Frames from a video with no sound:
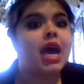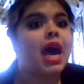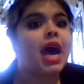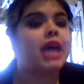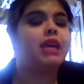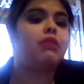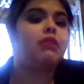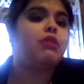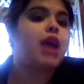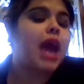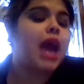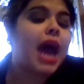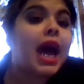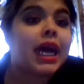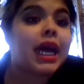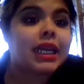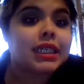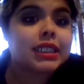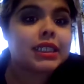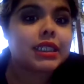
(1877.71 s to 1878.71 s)
I never
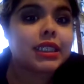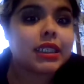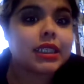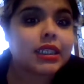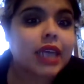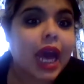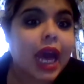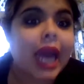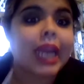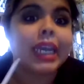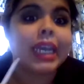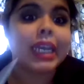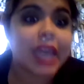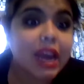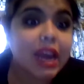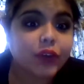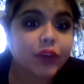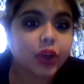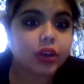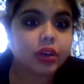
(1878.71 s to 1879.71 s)
ask. I
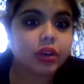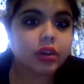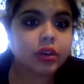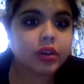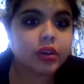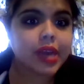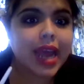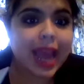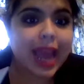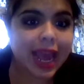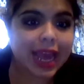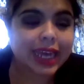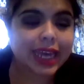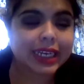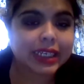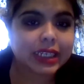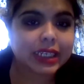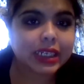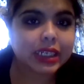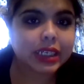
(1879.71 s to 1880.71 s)
never
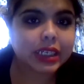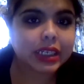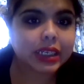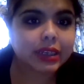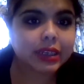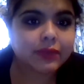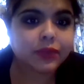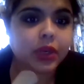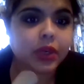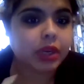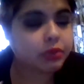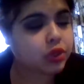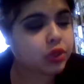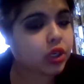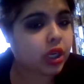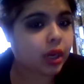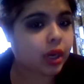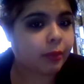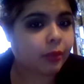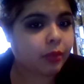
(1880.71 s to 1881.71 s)
ask for him to
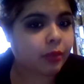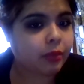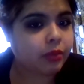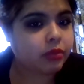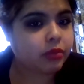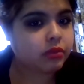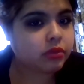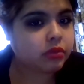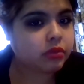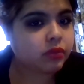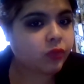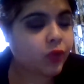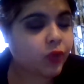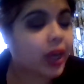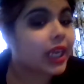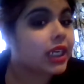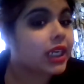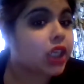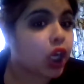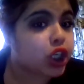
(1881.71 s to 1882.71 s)
come if
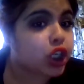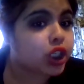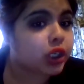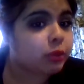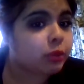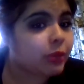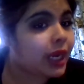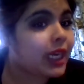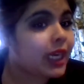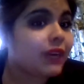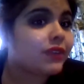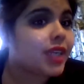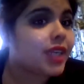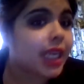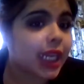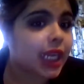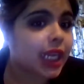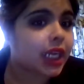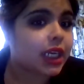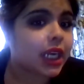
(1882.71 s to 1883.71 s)
I can talk to him. I never
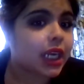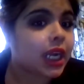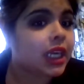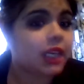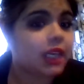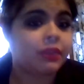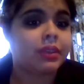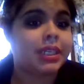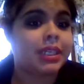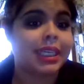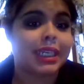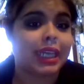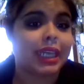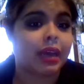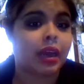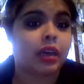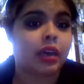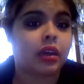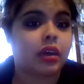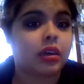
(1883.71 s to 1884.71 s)
say that. I never said
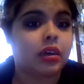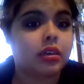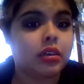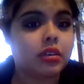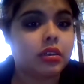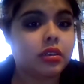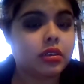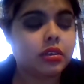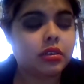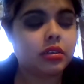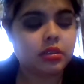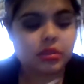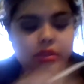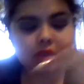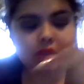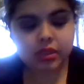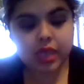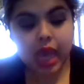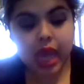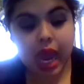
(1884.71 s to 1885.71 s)
that at all.
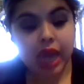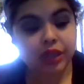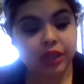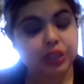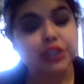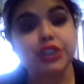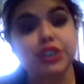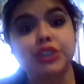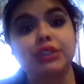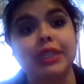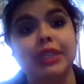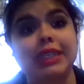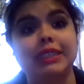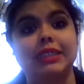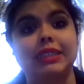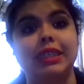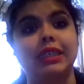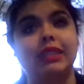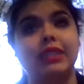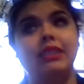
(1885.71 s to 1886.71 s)
I don't do that
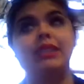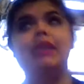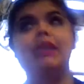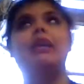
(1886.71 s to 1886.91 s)
shit. She